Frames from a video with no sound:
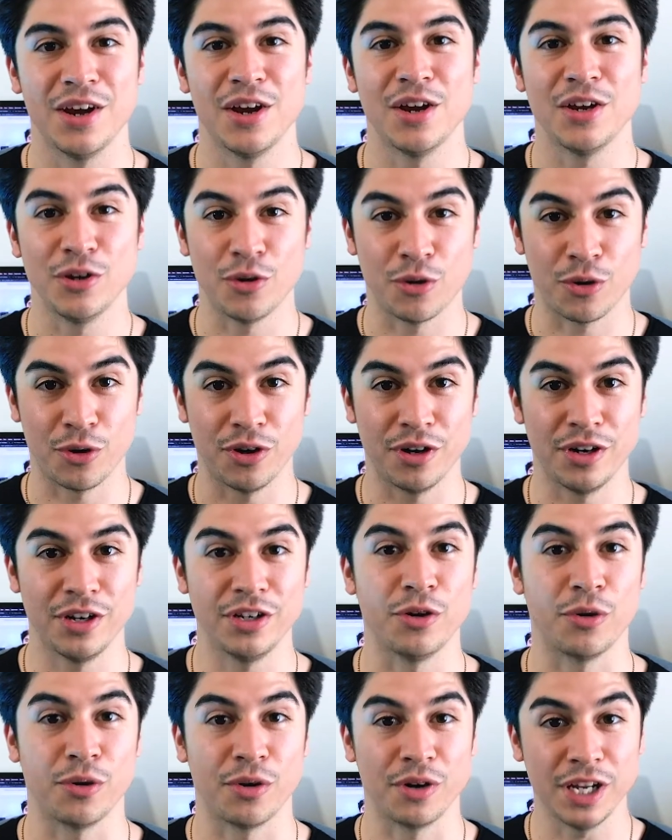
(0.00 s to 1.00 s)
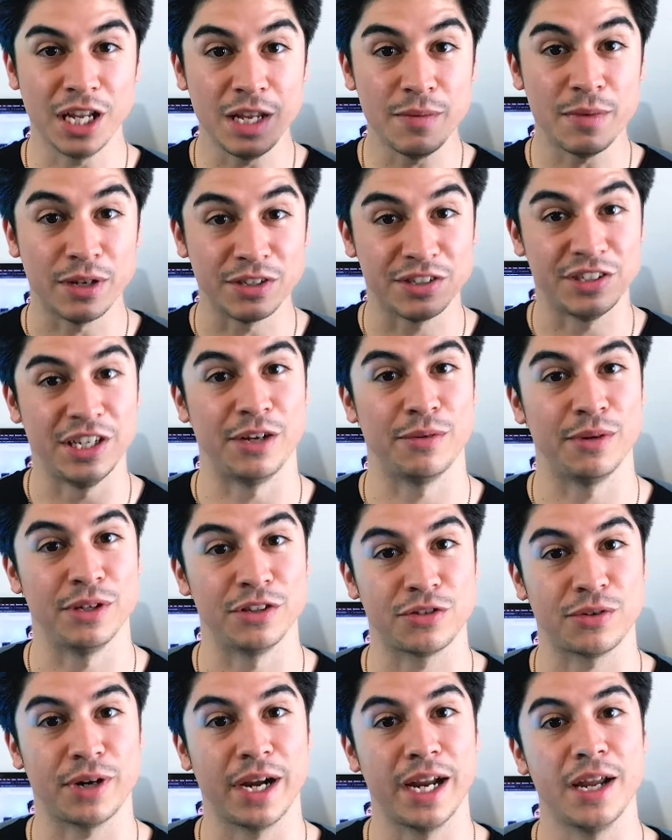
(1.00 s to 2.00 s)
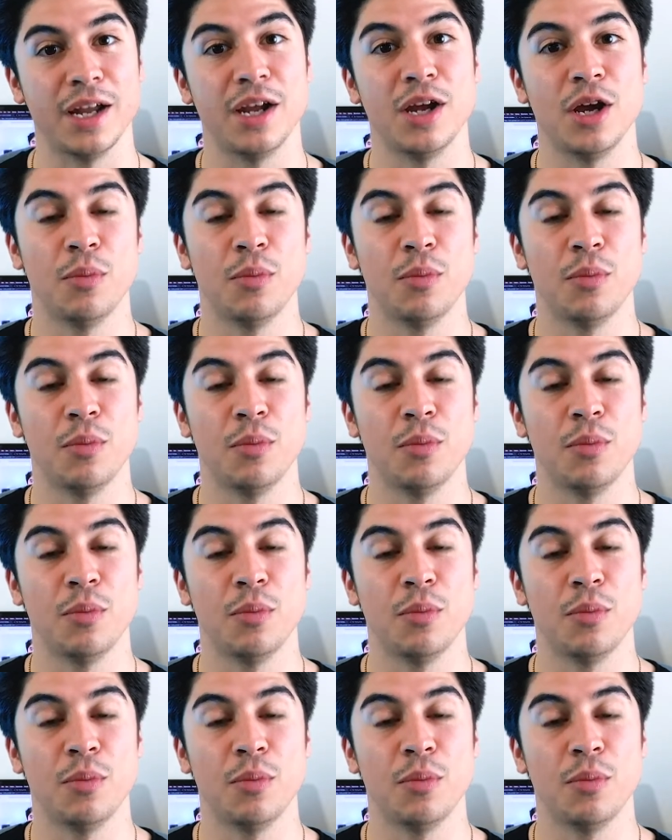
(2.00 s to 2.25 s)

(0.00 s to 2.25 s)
your email sequence, right?